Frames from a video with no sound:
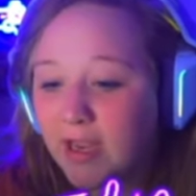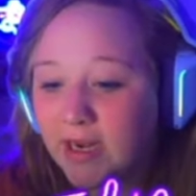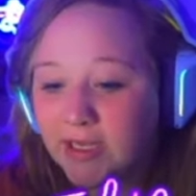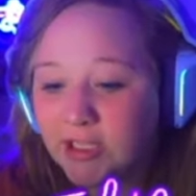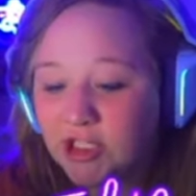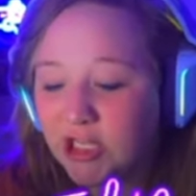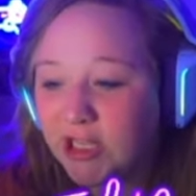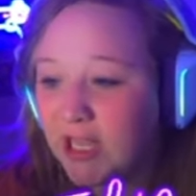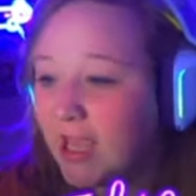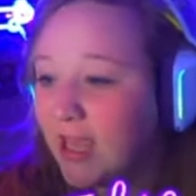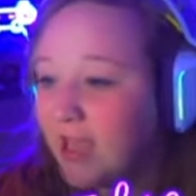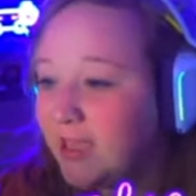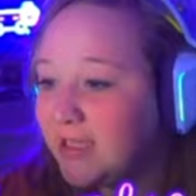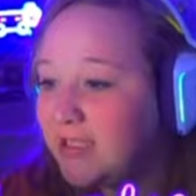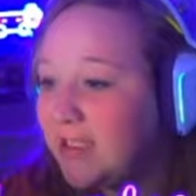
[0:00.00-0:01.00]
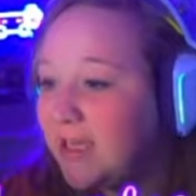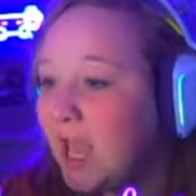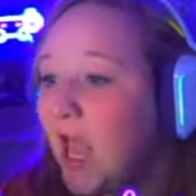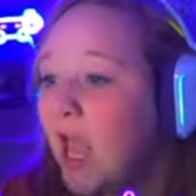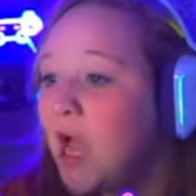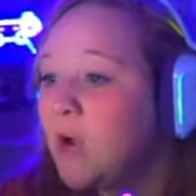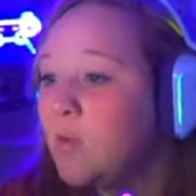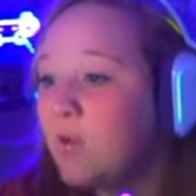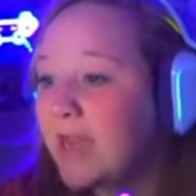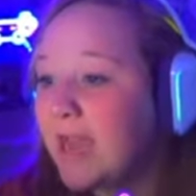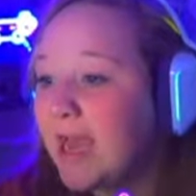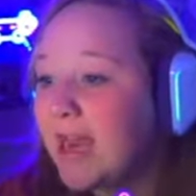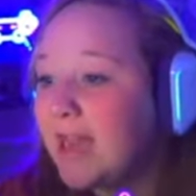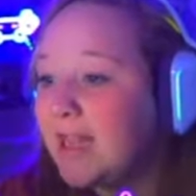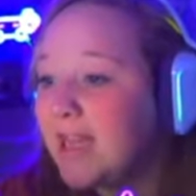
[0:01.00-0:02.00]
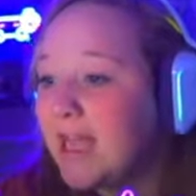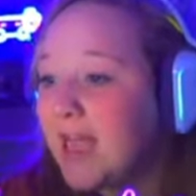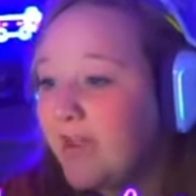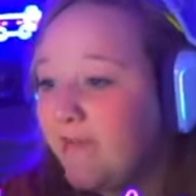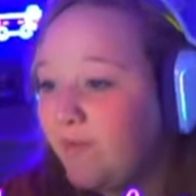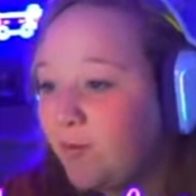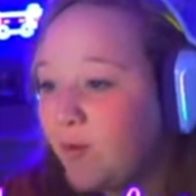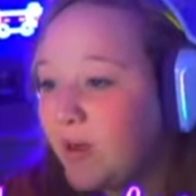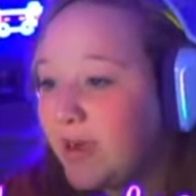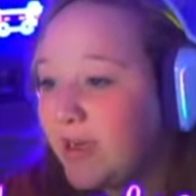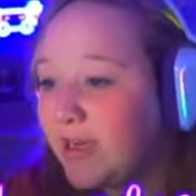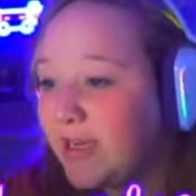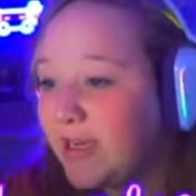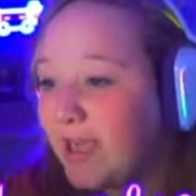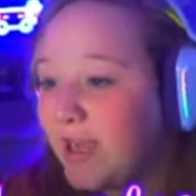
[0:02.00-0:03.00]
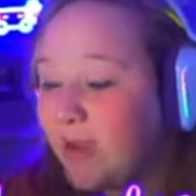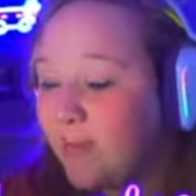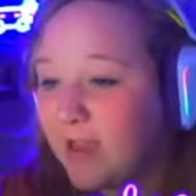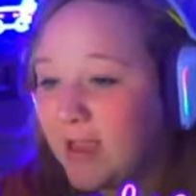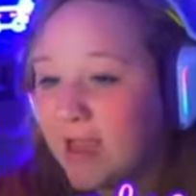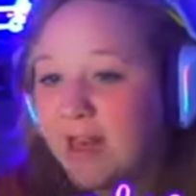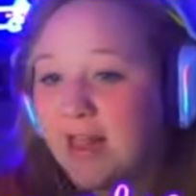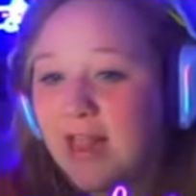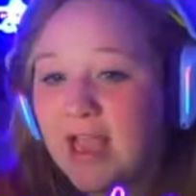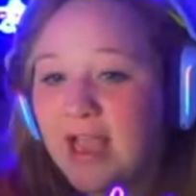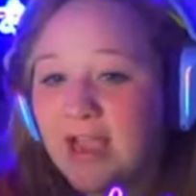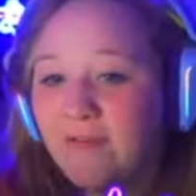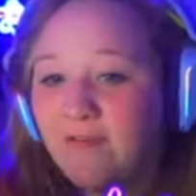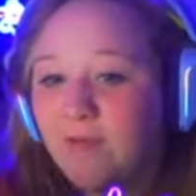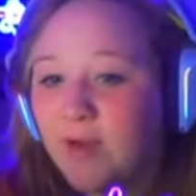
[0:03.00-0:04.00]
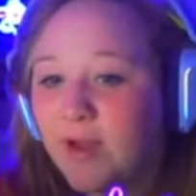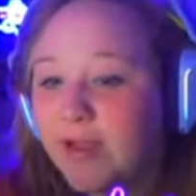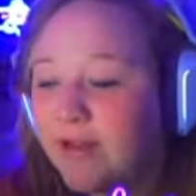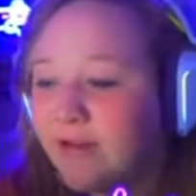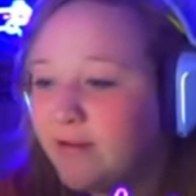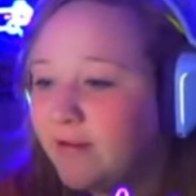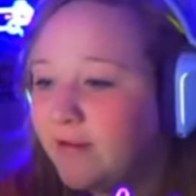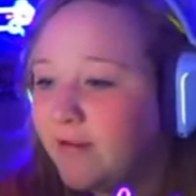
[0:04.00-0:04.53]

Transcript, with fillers: didn't check the aliens today. We got a live one today. We got a live one.